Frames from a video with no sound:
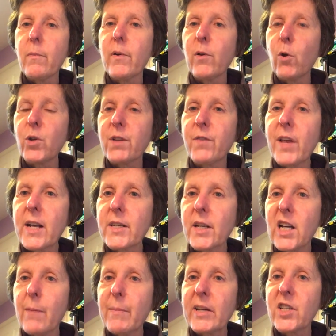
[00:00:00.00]
lots of things are
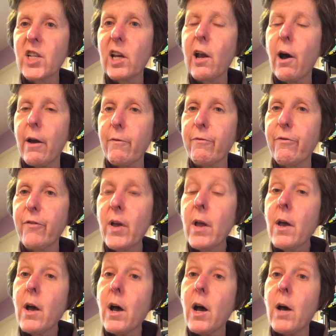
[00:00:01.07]
coming to life.
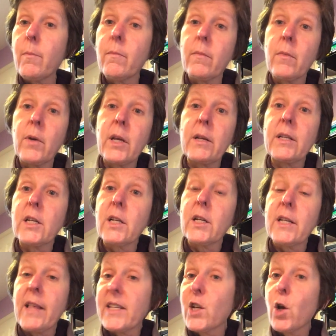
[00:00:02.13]

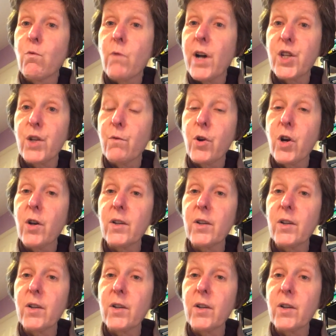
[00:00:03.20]
There's no right and wrong